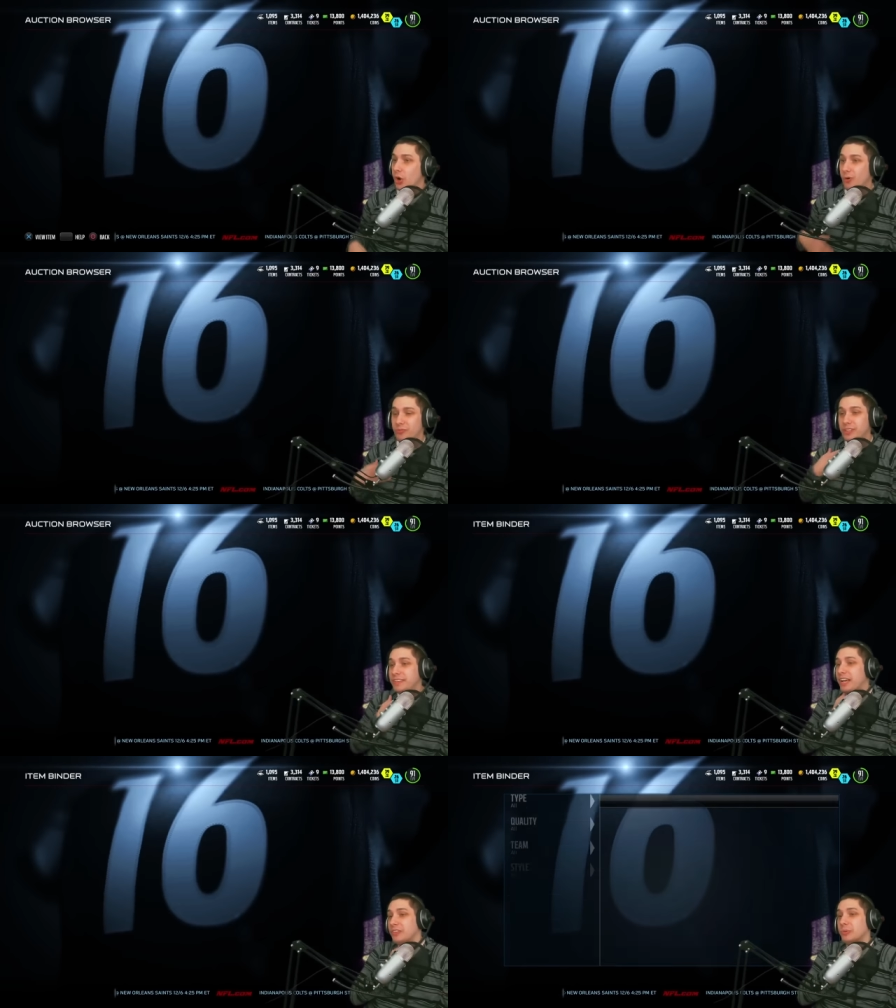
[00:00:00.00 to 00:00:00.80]
Hopefully
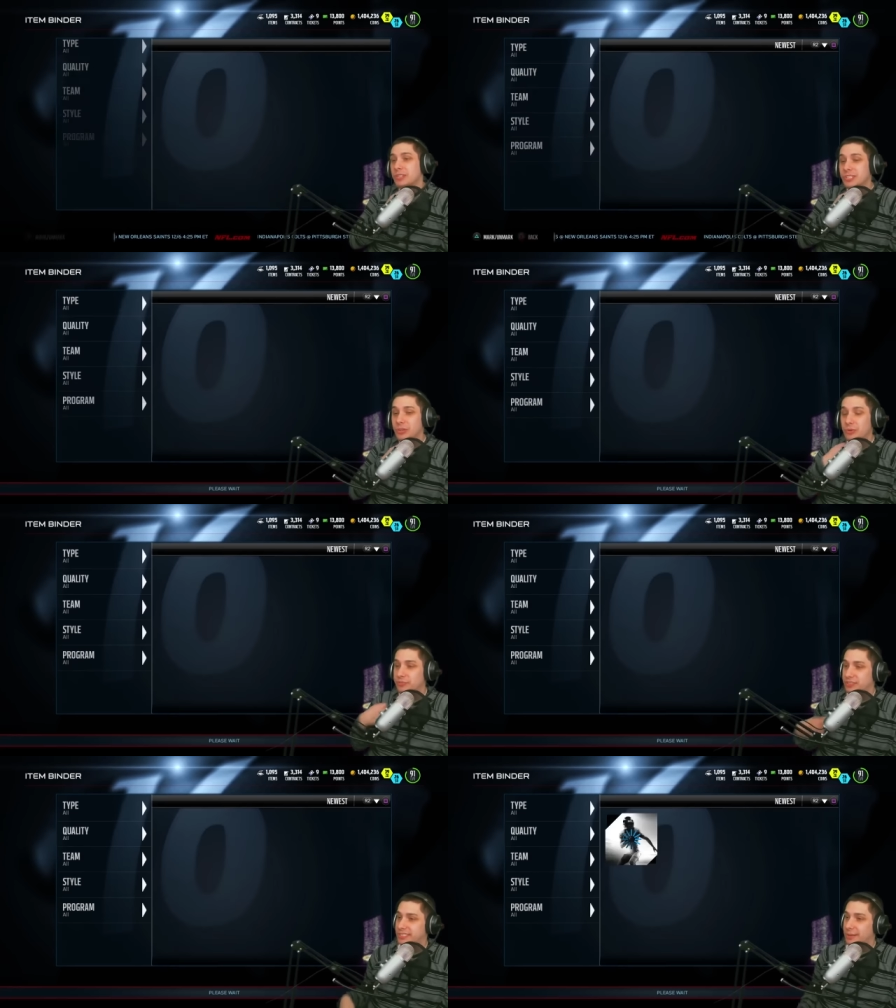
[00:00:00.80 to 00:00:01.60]
the other ones are
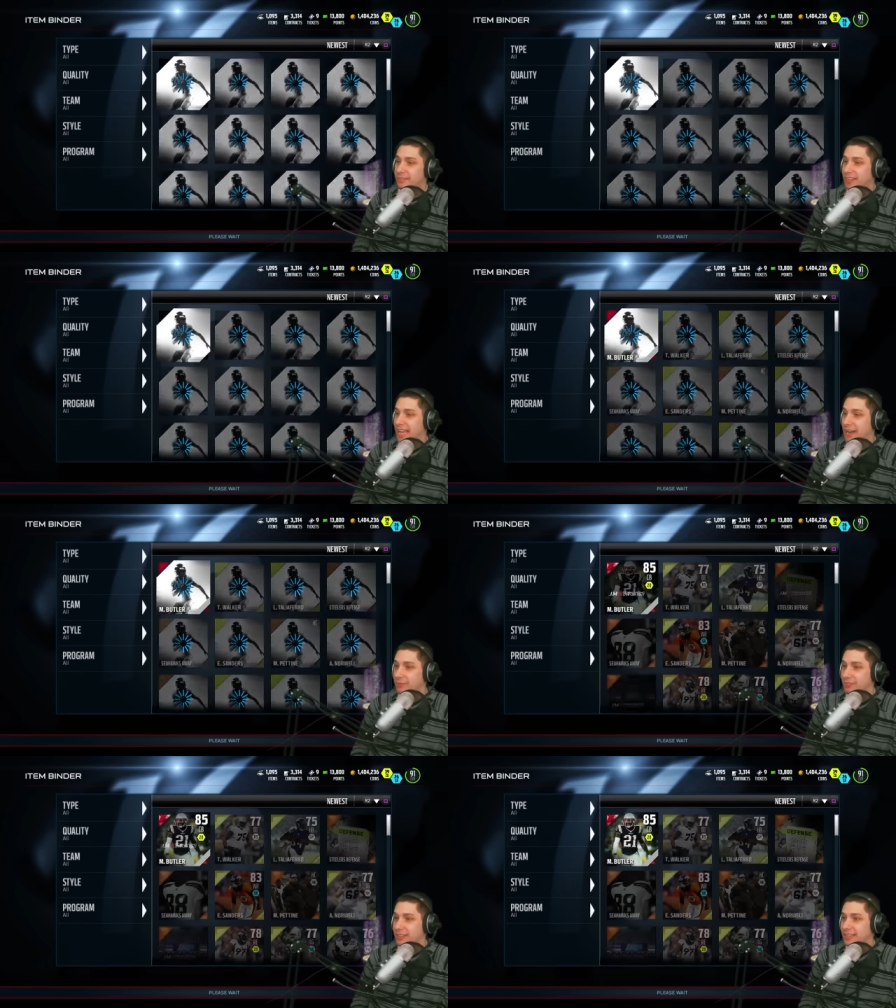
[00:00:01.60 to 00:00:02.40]
going for something. I
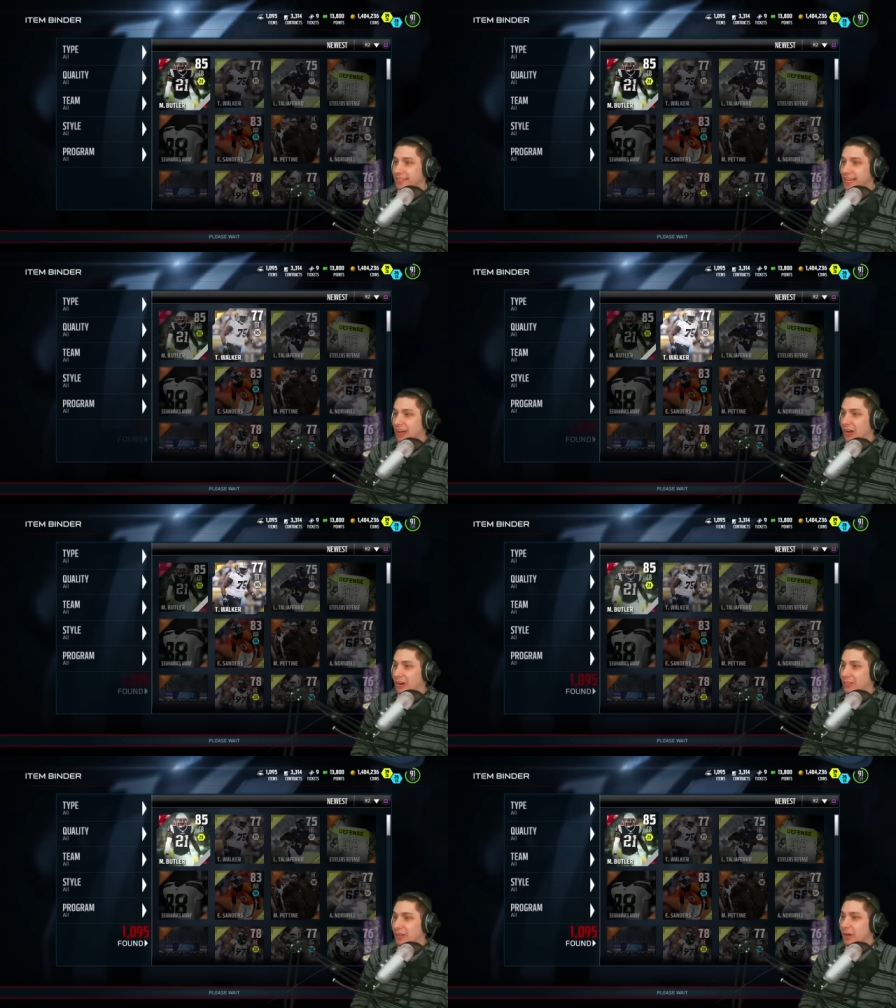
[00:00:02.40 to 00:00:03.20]
don't think that they
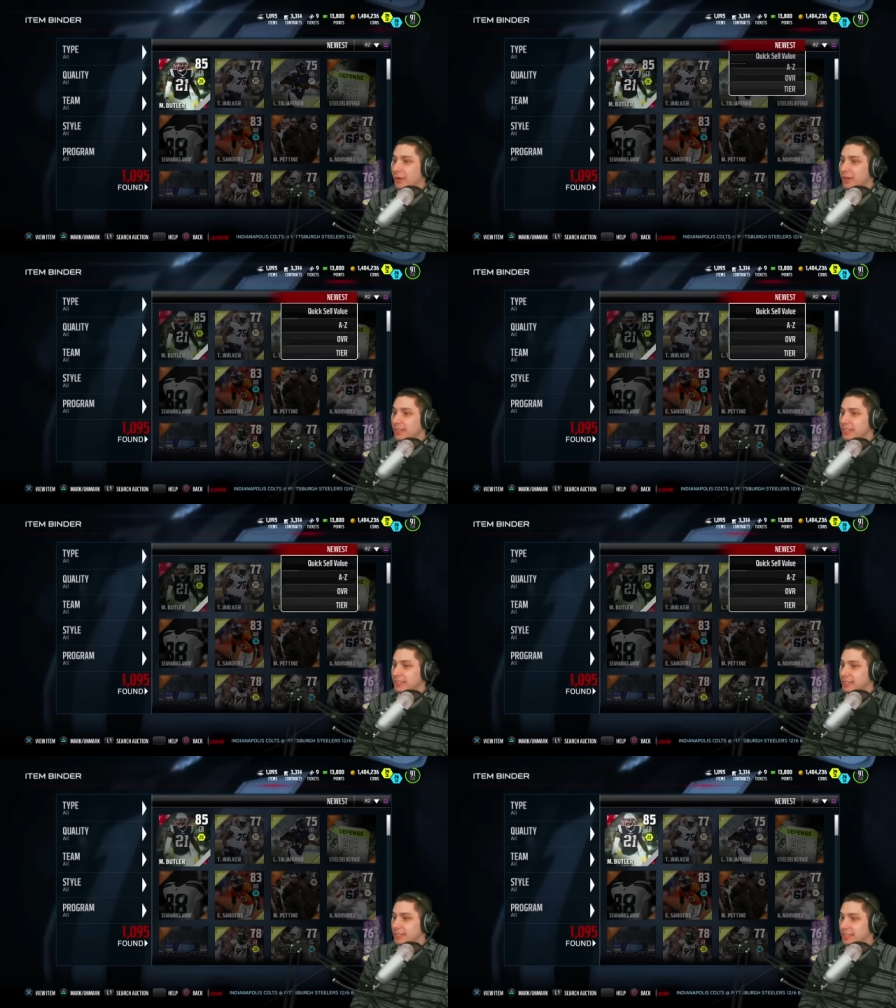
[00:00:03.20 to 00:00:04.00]
are, though.
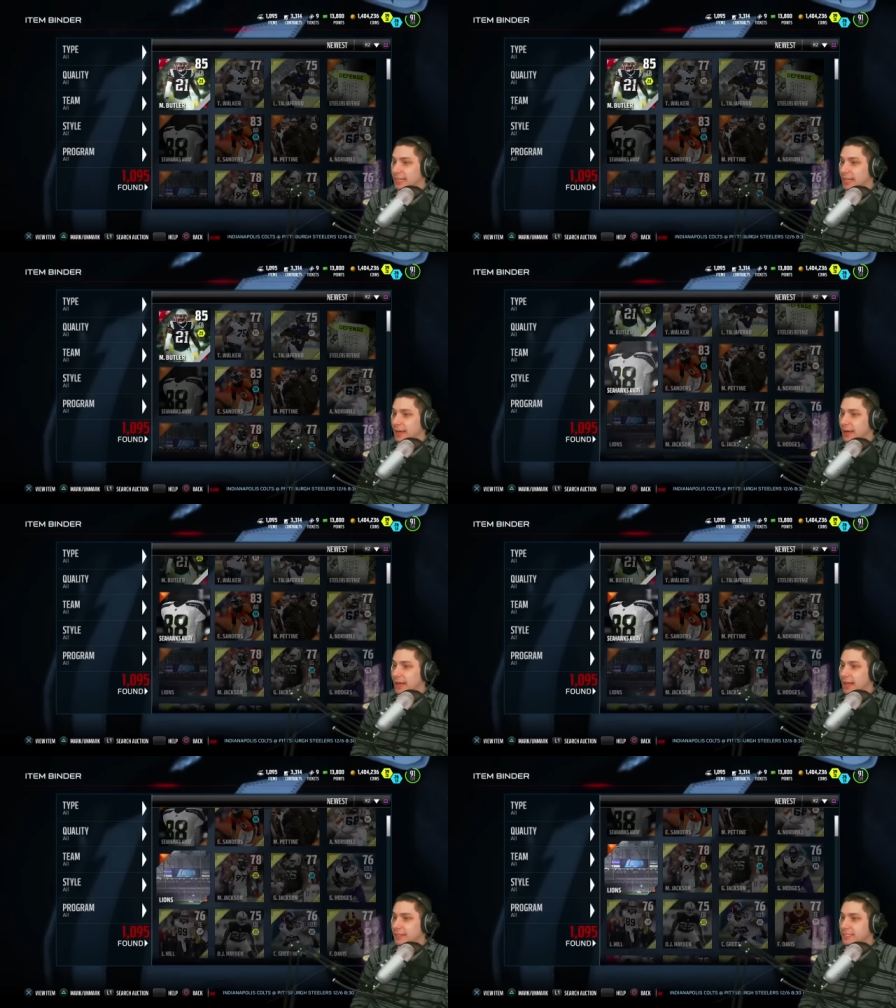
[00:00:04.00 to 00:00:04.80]

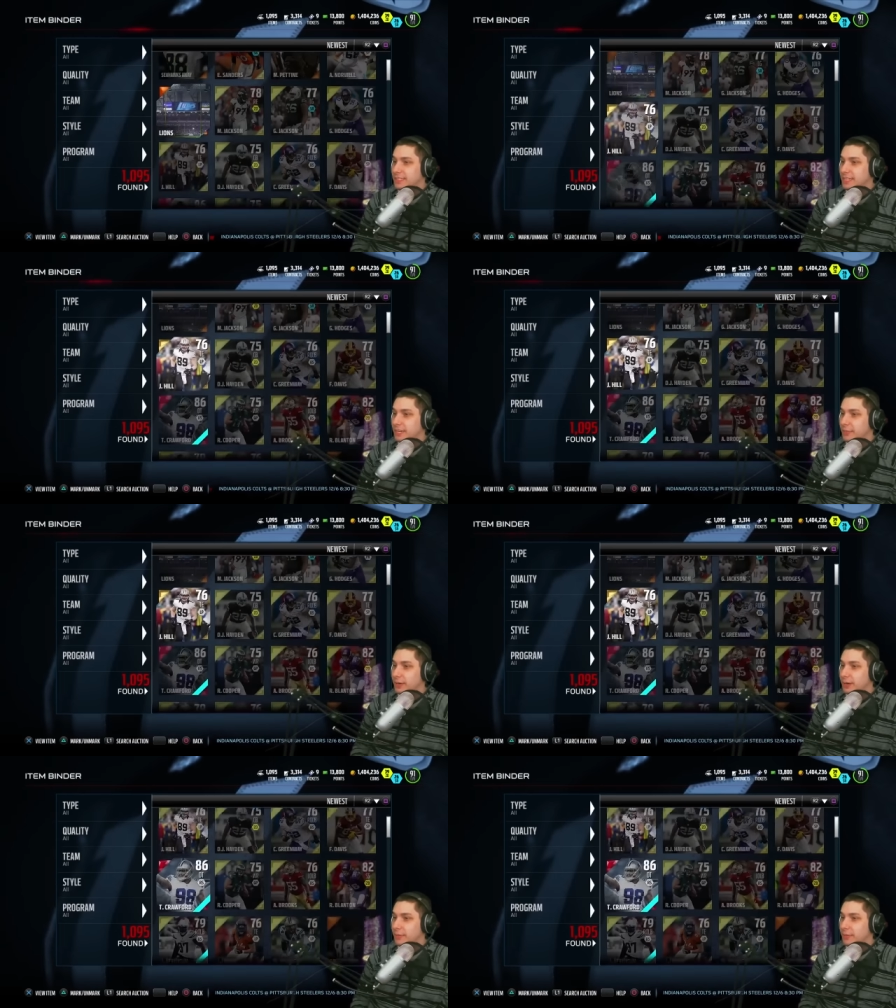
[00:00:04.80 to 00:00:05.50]
Uh, let's see here. Where